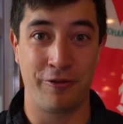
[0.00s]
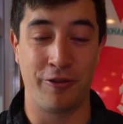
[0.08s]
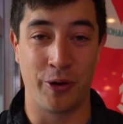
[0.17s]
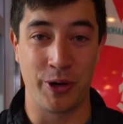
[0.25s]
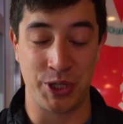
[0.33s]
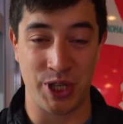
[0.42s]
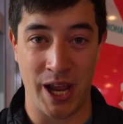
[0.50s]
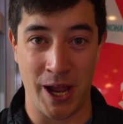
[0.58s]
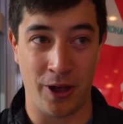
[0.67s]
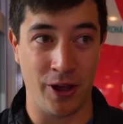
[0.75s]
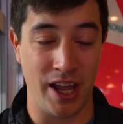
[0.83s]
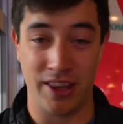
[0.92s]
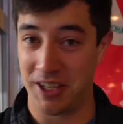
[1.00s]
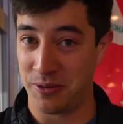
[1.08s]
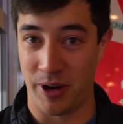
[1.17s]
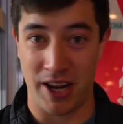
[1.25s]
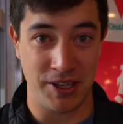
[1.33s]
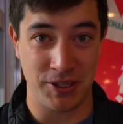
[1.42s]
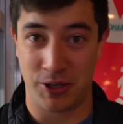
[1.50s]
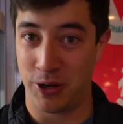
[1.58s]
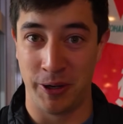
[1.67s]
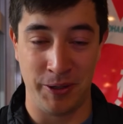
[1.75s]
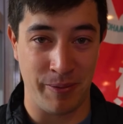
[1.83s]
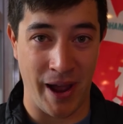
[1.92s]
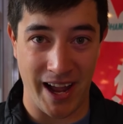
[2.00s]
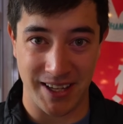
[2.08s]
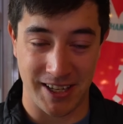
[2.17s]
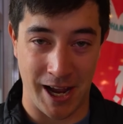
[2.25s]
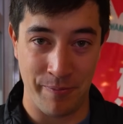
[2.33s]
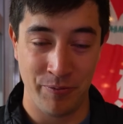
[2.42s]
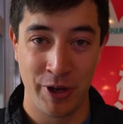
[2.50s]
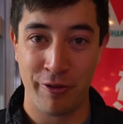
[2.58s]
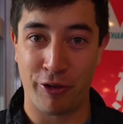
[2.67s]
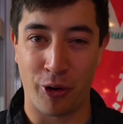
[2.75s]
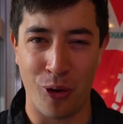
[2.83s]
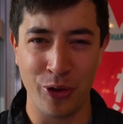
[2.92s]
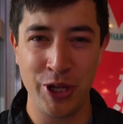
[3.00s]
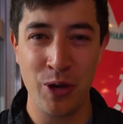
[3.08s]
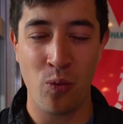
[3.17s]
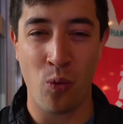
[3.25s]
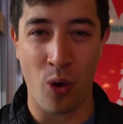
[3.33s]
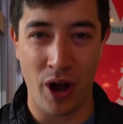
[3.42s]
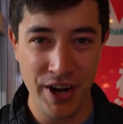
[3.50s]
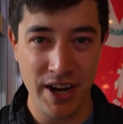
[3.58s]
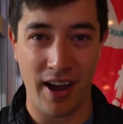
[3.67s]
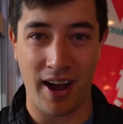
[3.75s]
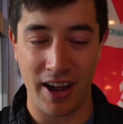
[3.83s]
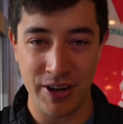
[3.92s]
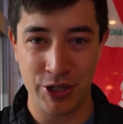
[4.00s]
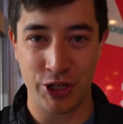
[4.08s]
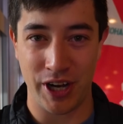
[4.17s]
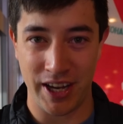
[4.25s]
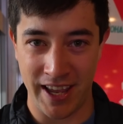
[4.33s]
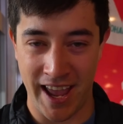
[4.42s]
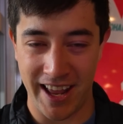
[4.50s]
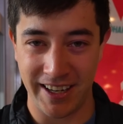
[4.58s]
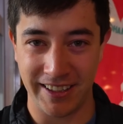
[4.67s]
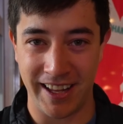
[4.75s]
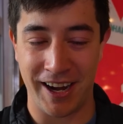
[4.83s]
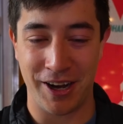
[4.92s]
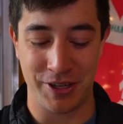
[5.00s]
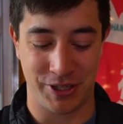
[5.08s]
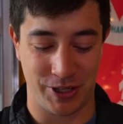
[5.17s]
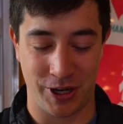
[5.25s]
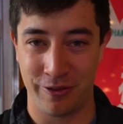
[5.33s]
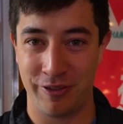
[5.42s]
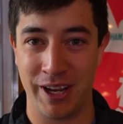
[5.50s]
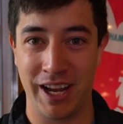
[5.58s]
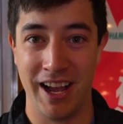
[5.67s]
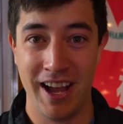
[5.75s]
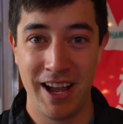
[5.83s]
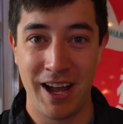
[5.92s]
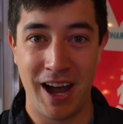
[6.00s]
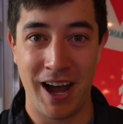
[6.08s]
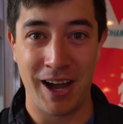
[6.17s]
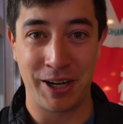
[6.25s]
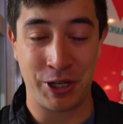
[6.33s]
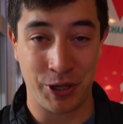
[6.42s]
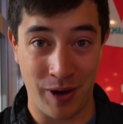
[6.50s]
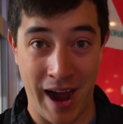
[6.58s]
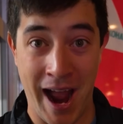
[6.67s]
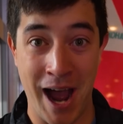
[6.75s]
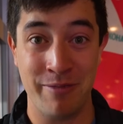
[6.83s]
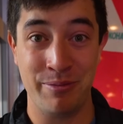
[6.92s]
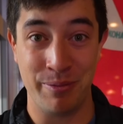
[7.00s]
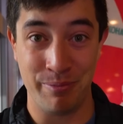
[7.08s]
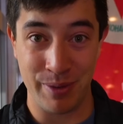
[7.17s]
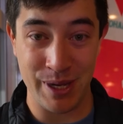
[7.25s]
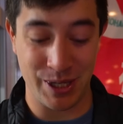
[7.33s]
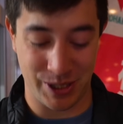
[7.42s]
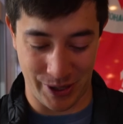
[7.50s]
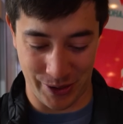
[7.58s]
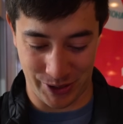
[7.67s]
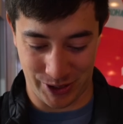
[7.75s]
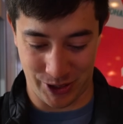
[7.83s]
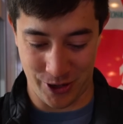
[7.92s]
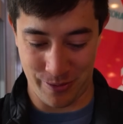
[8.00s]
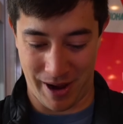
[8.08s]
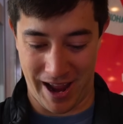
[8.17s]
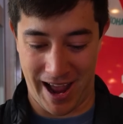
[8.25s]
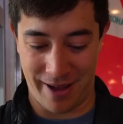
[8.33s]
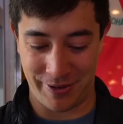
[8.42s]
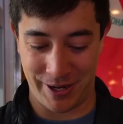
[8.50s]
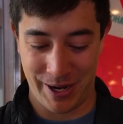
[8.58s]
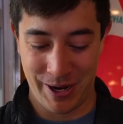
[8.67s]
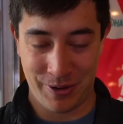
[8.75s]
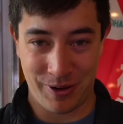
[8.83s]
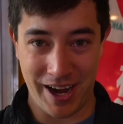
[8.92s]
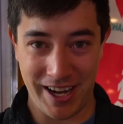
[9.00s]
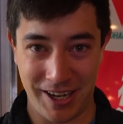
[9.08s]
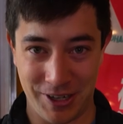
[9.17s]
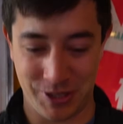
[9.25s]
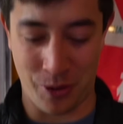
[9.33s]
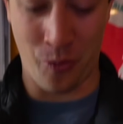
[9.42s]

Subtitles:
for sale, and this one I just couldn't pass up. For only 100 yen, they are serving crab miso soup. I have it right here. So